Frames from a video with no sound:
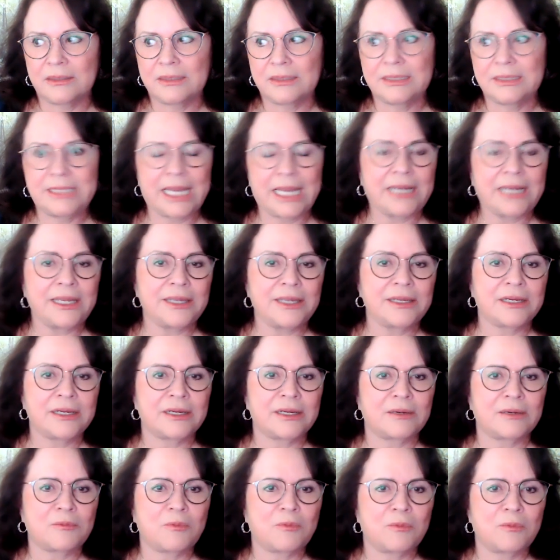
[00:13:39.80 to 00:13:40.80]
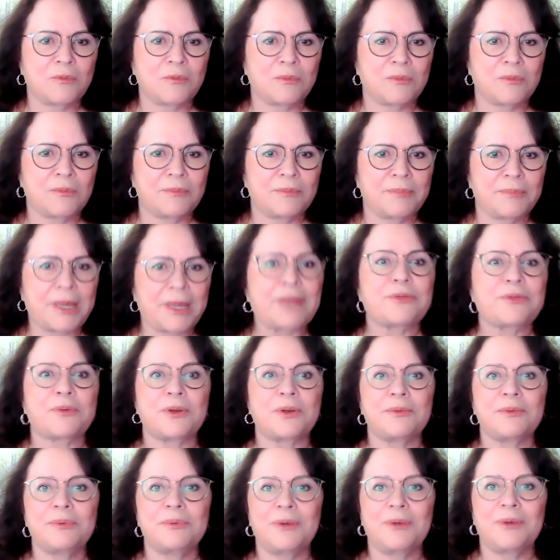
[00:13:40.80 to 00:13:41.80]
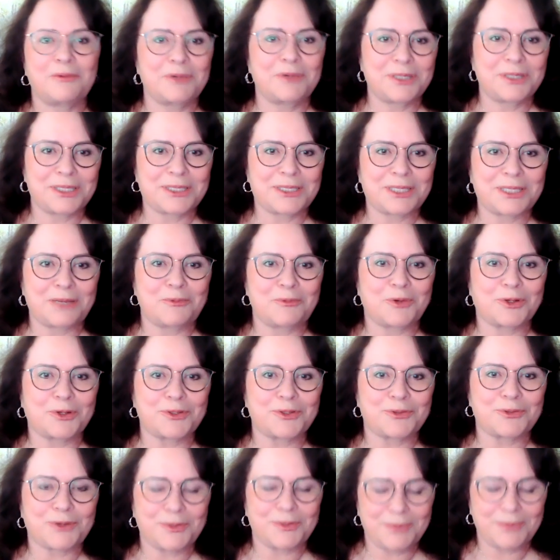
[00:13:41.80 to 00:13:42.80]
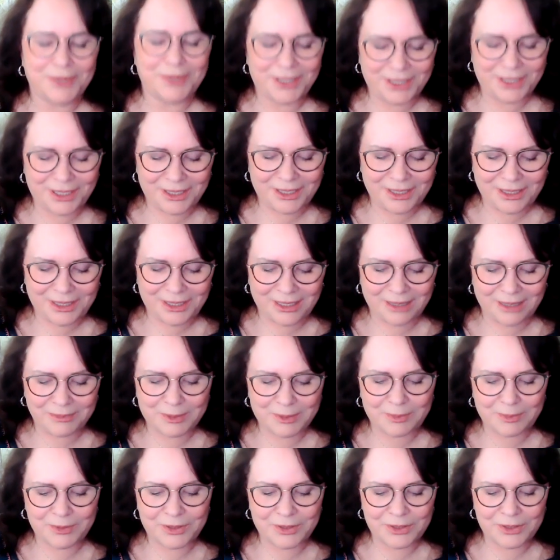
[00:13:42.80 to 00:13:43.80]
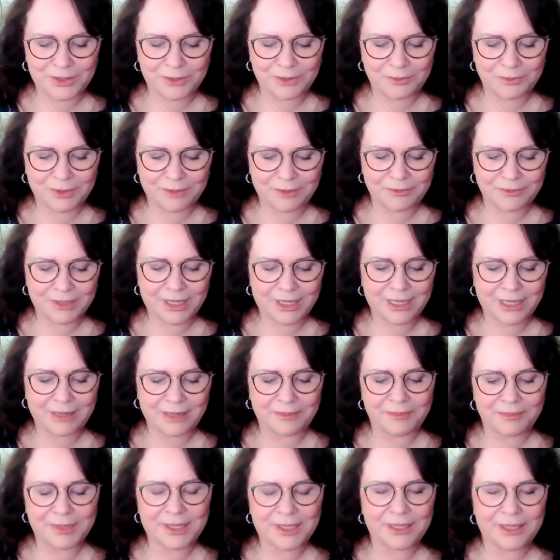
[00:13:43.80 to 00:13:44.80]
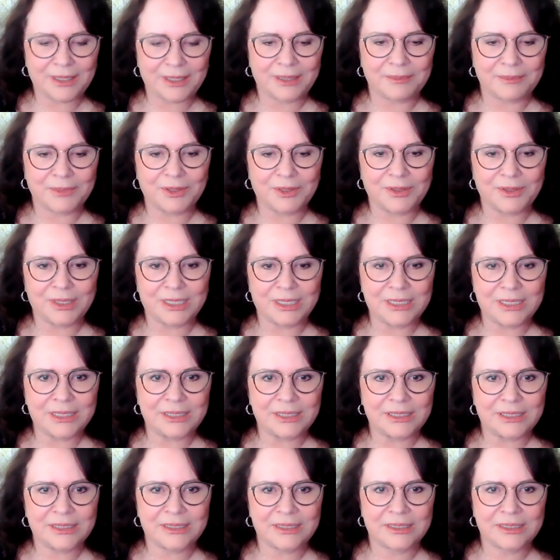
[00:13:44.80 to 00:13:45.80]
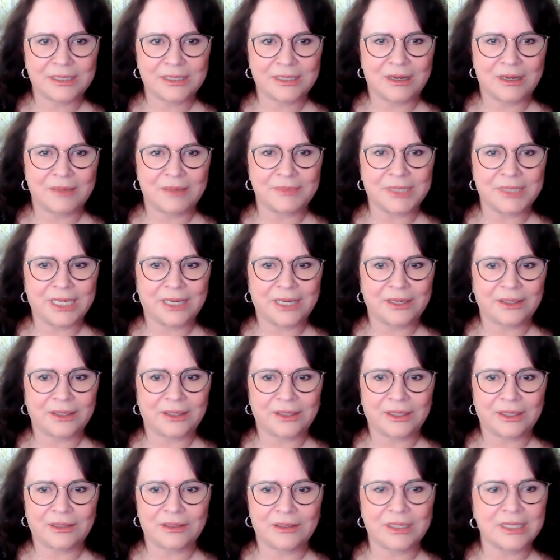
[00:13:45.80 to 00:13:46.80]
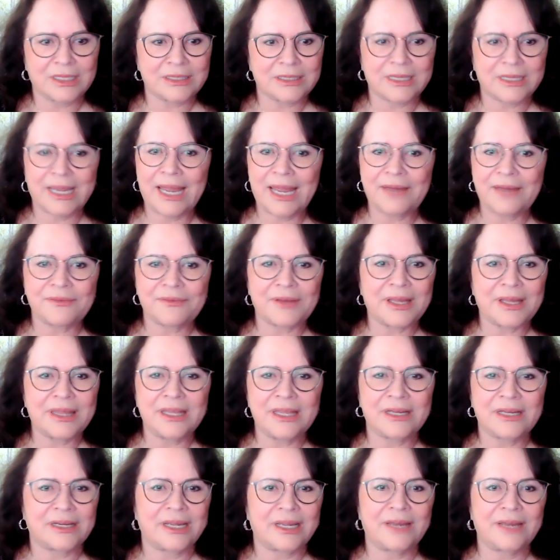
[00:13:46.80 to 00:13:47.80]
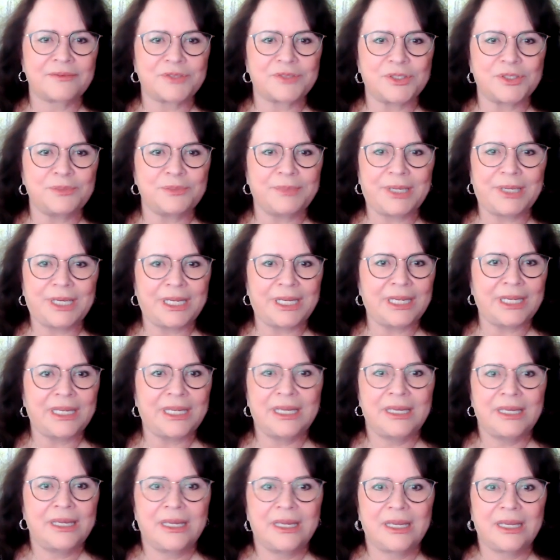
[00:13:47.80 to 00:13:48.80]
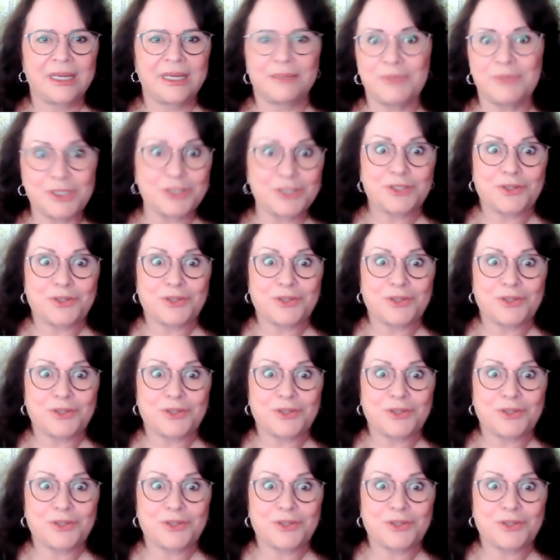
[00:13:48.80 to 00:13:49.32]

Danny uh, Bathrobe. I wanted to say wardrobe. I'm supposed to do one with him, but I'm going to calm down a little because I have. I think I have too many and I'm just